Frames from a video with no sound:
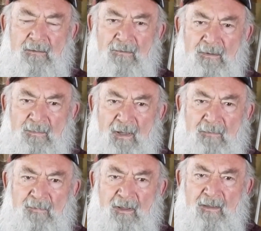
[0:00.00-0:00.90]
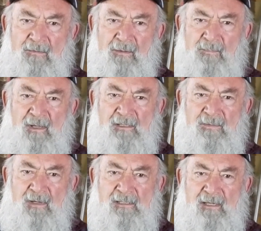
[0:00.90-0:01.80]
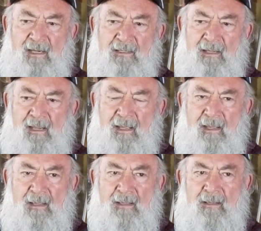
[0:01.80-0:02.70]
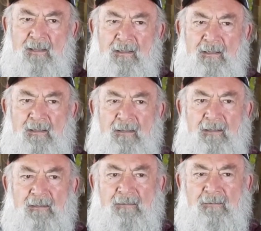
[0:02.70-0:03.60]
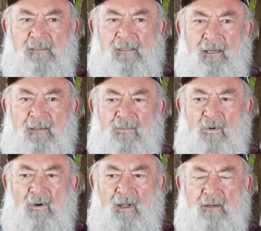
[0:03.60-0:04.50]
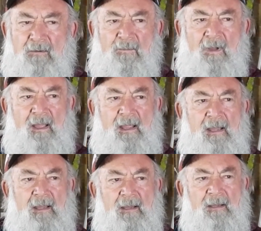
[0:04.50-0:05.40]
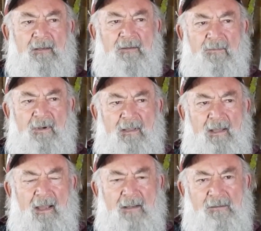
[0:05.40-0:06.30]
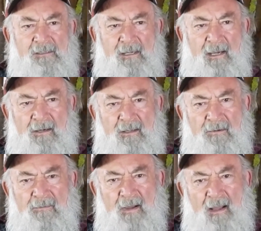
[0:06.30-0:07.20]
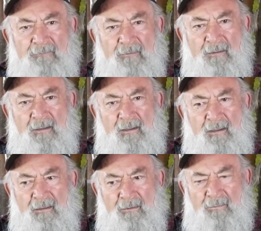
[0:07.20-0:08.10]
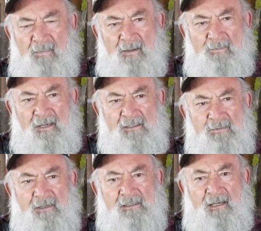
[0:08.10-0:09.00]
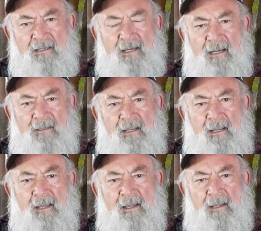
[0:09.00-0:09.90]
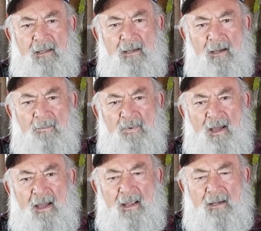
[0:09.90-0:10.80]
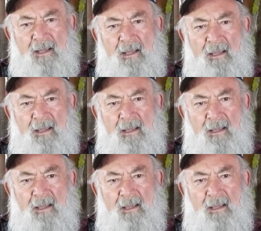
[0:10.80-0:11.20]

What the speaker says: Go to my video on bench rest technique. There's not a more accurate way to wring the accuracy out of your rifle than my bench resting technique applied